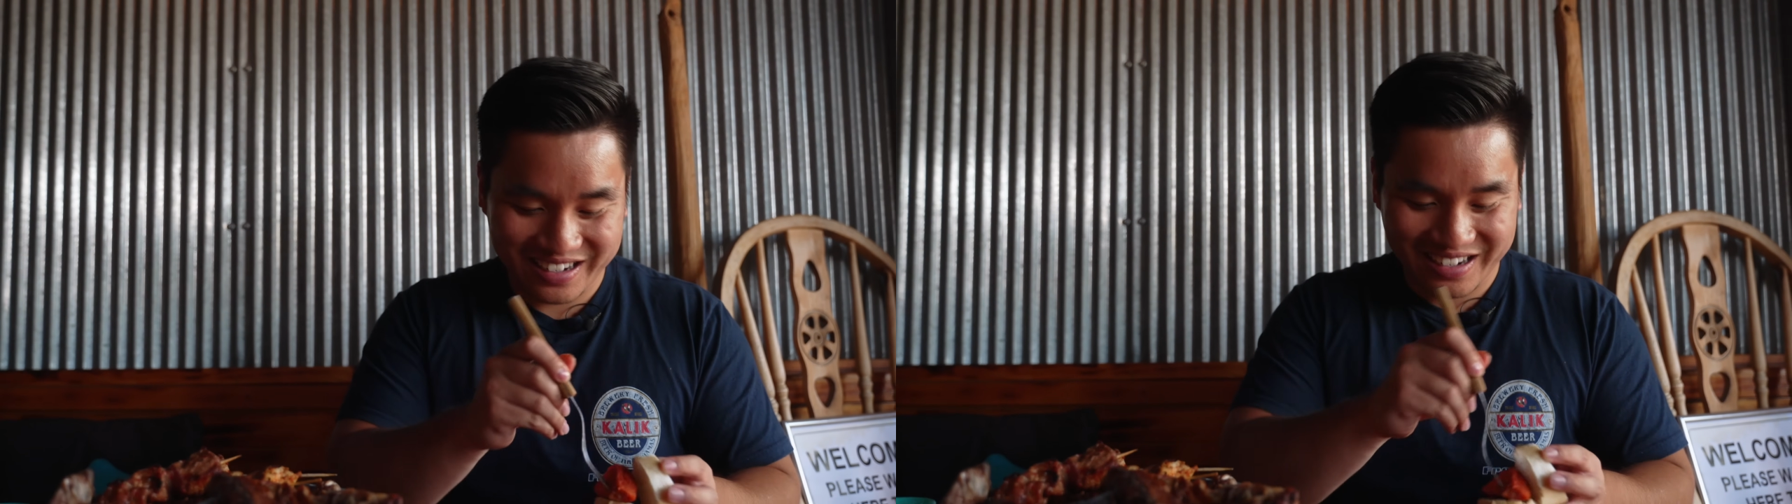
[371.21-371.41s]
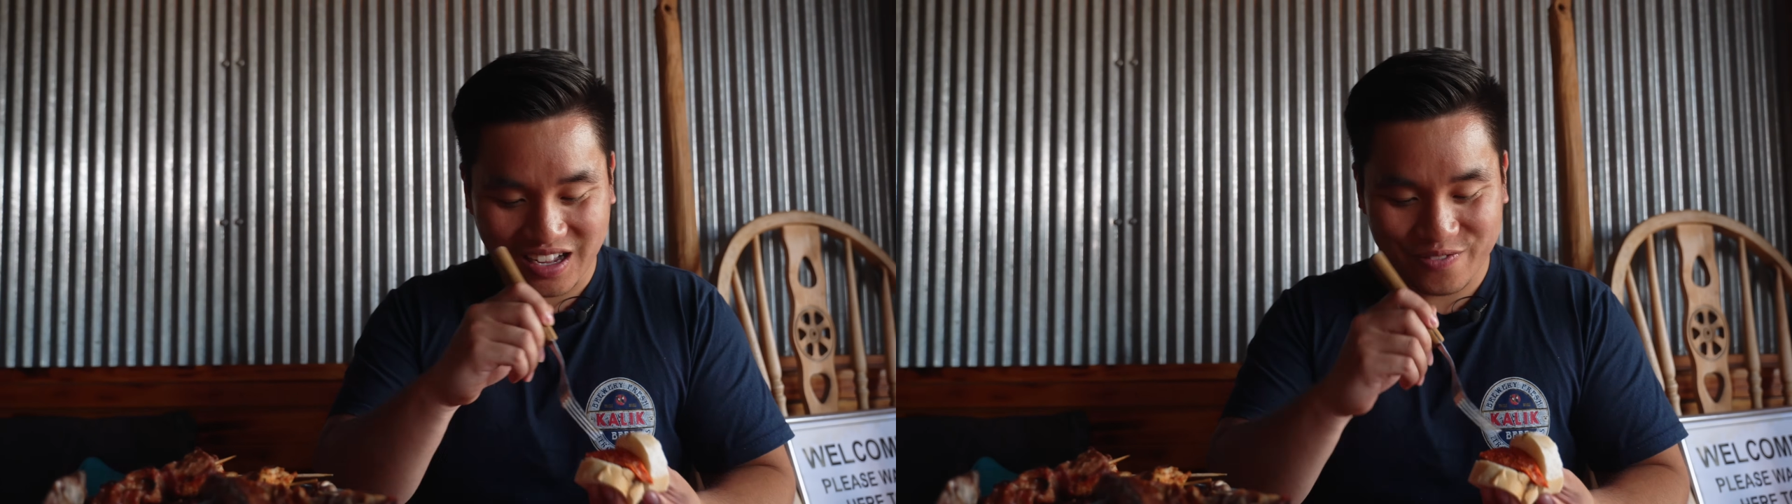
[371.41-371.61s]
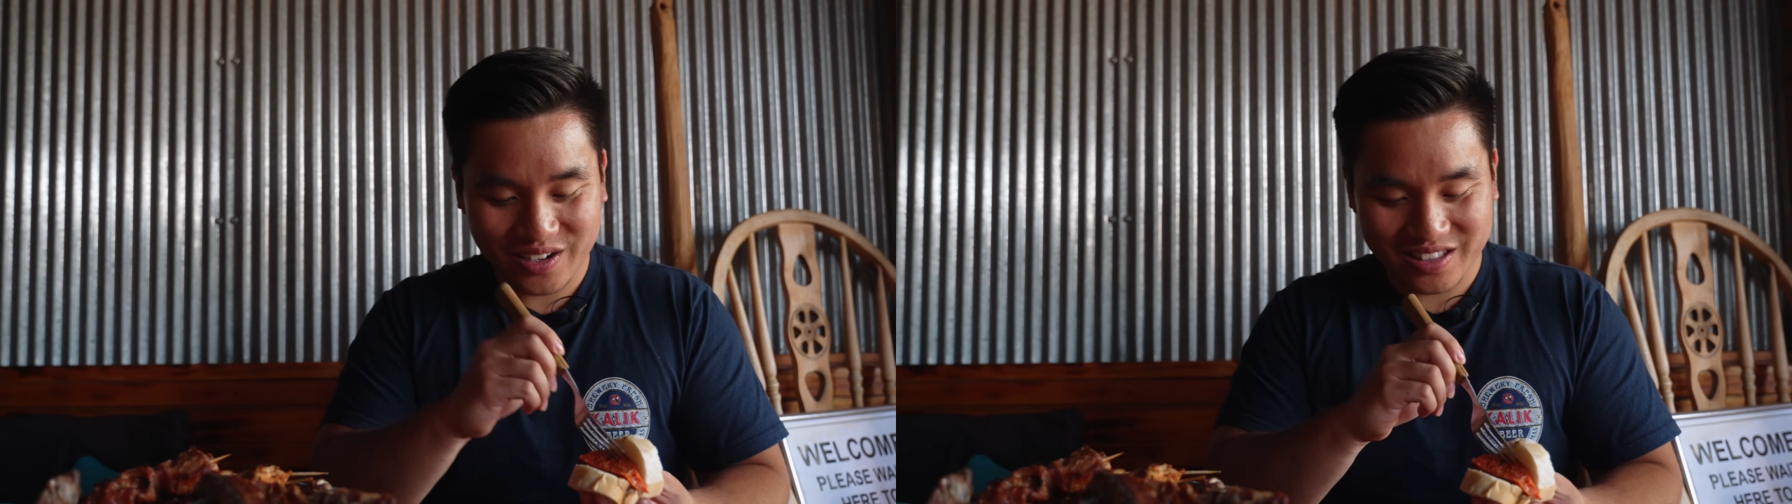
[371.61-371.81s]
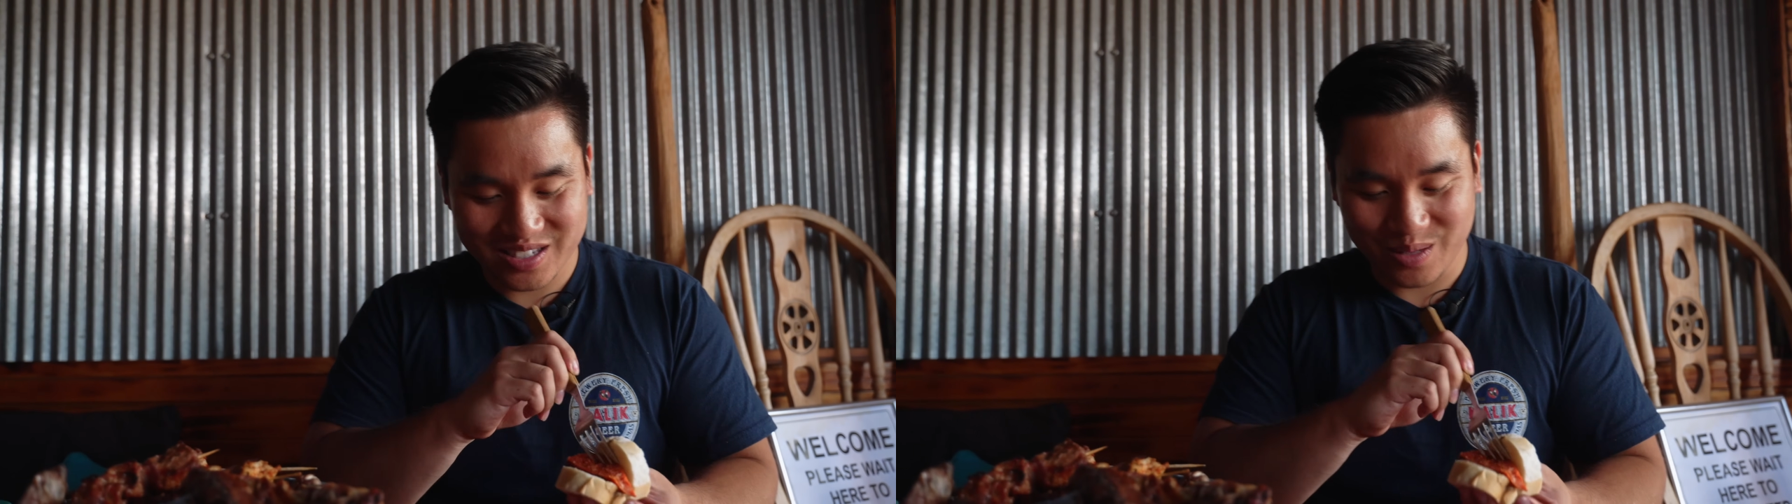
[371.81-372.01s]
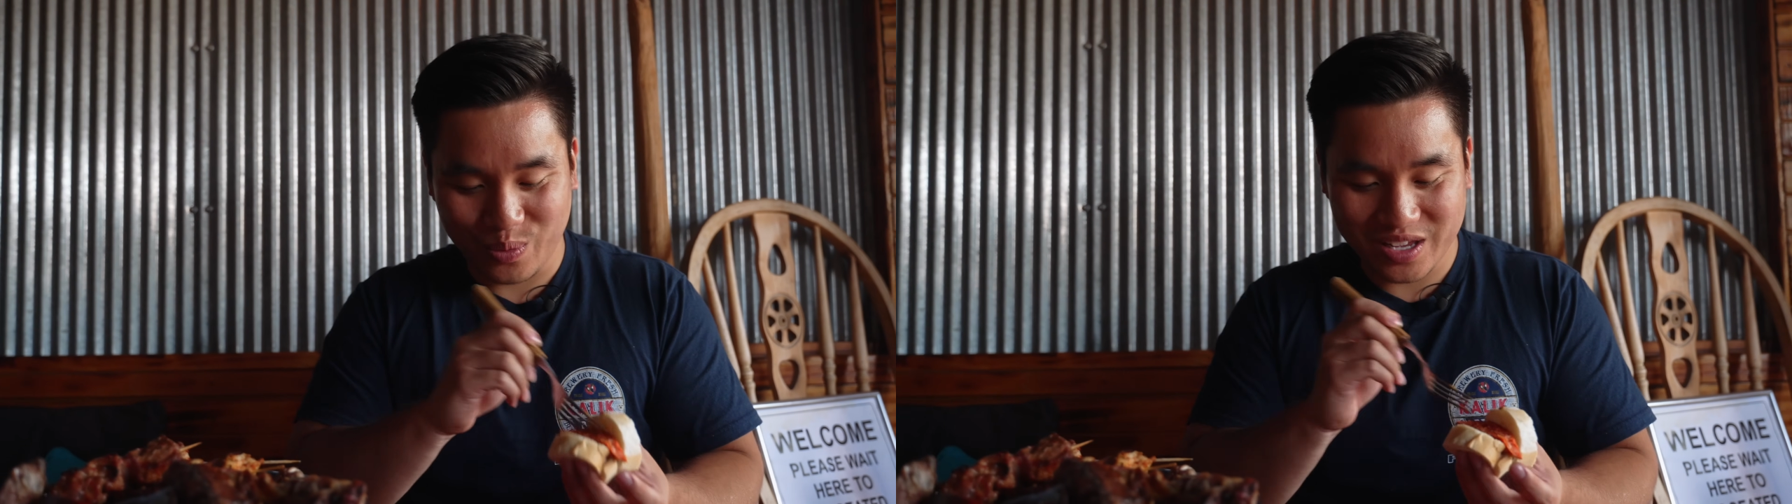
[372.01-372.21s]
I feel like this is
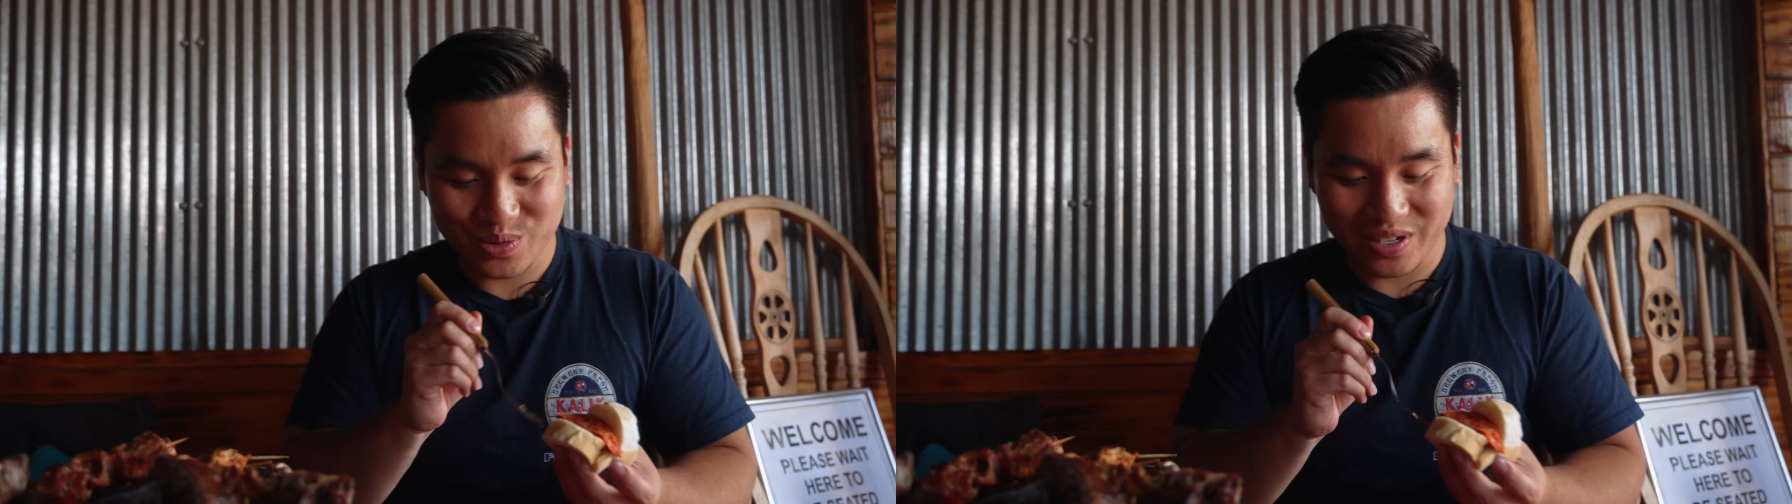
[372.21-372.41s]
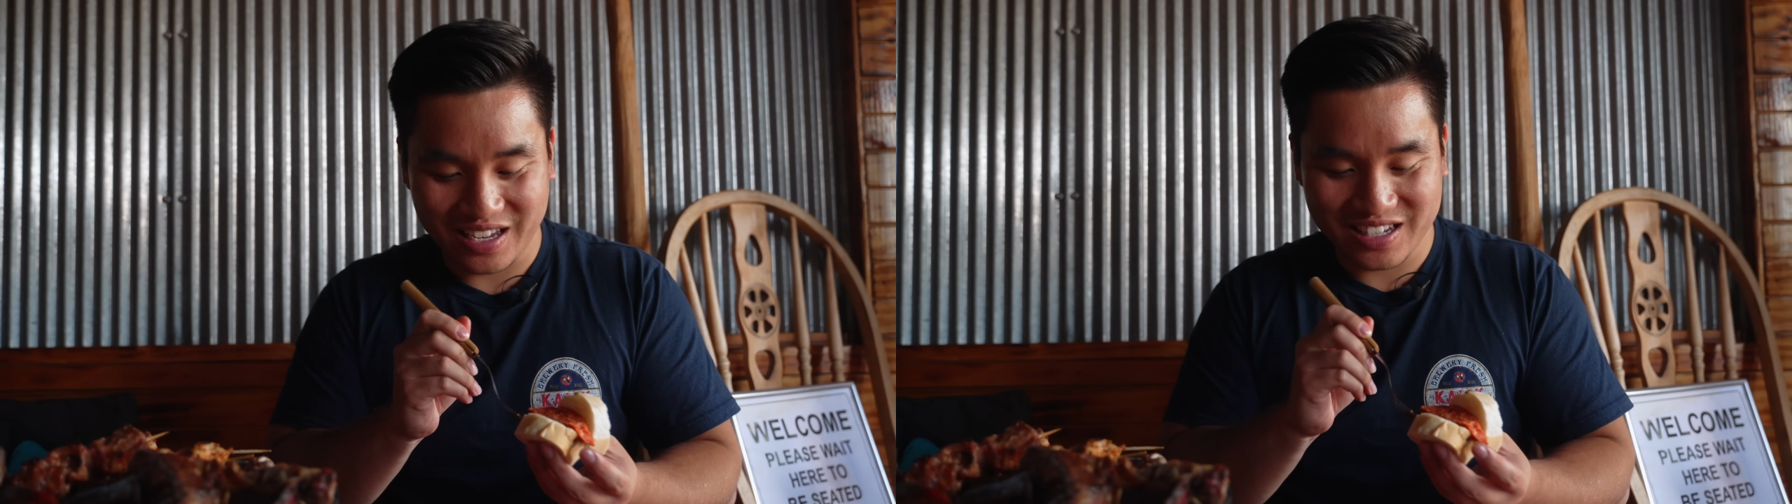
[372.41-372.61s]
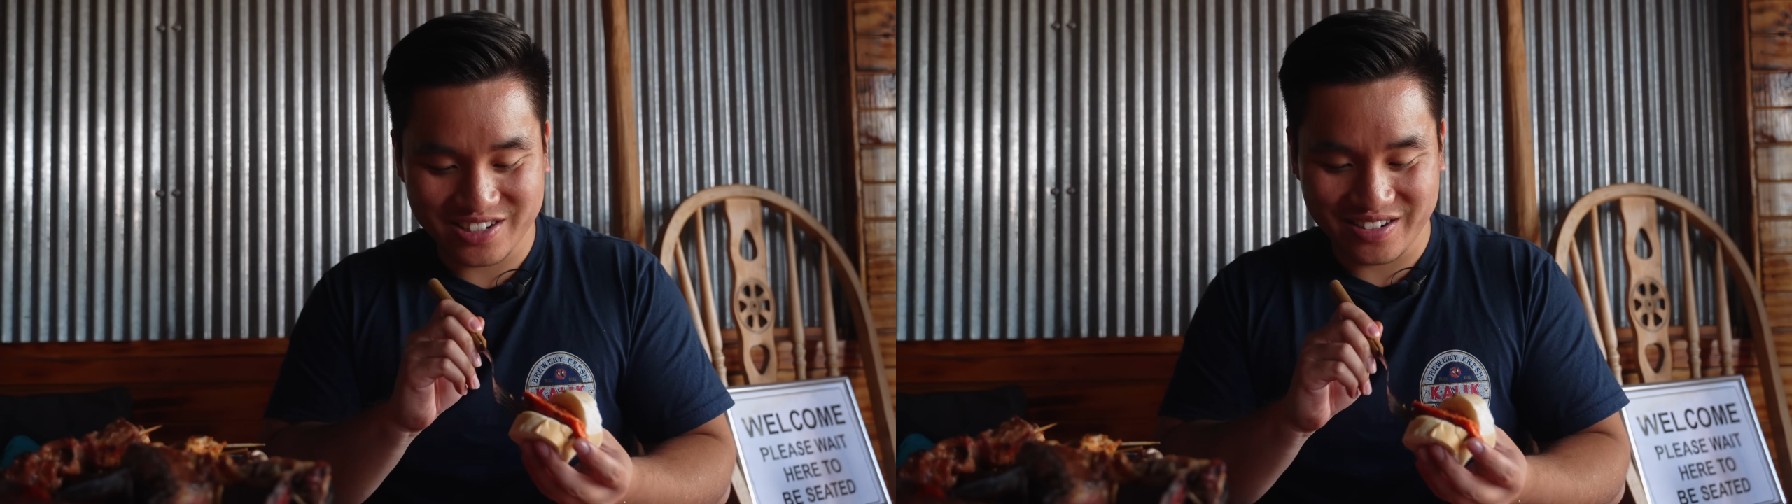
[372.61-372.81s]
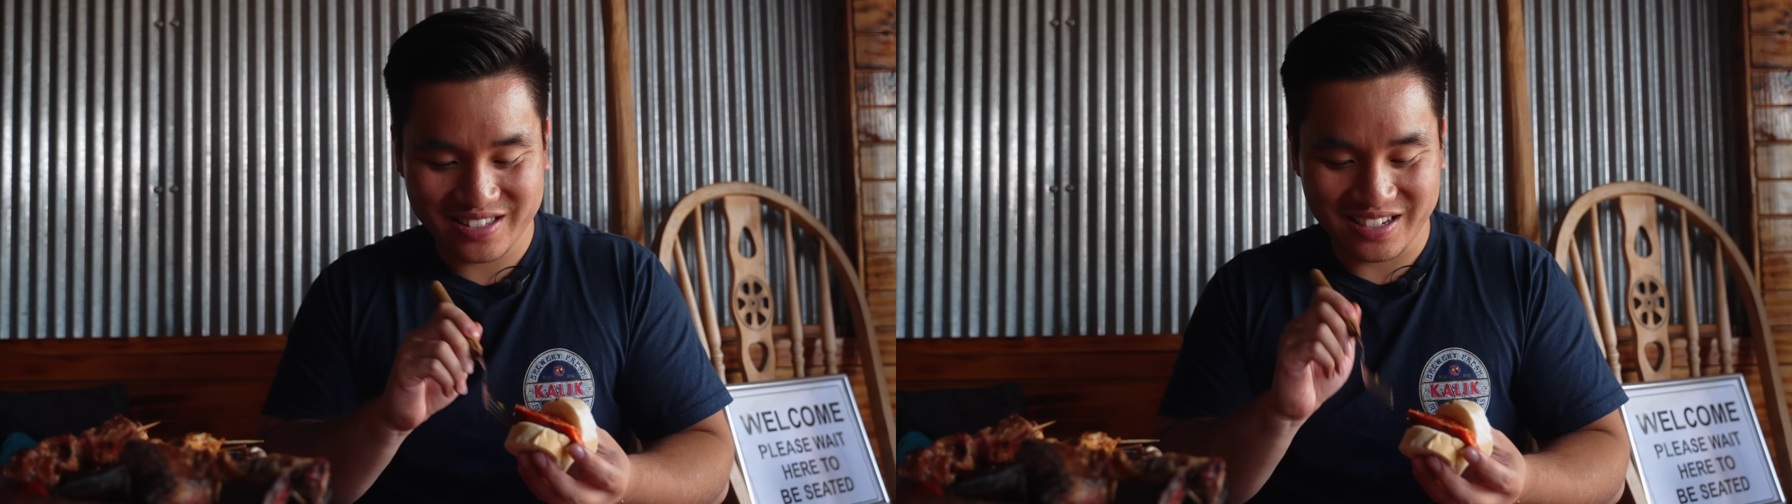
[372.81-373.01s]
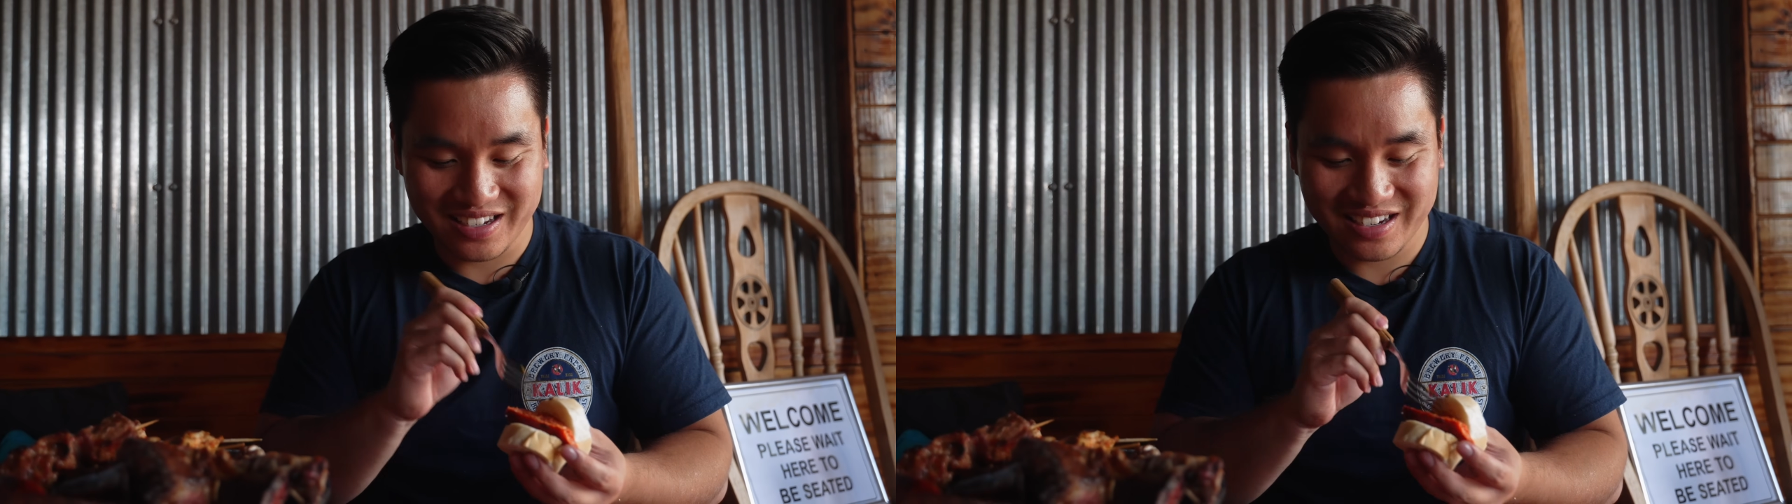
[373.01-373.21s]
the best way to eat
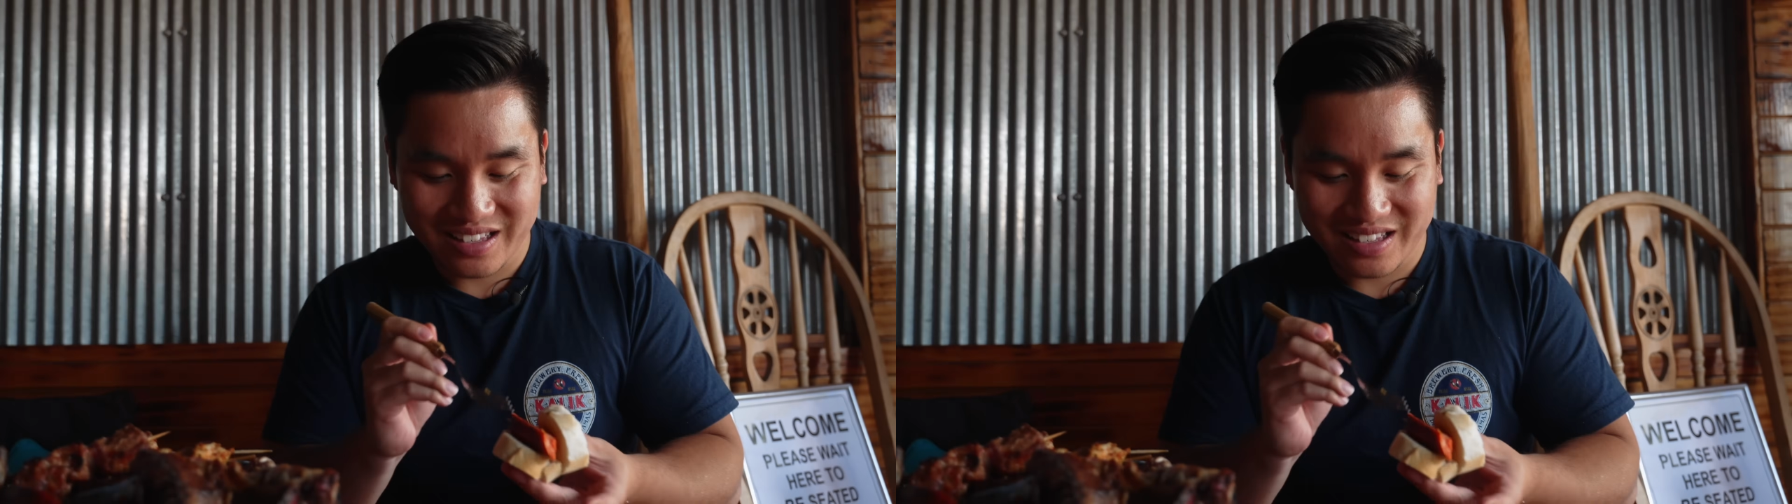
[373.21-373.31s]
chorizo.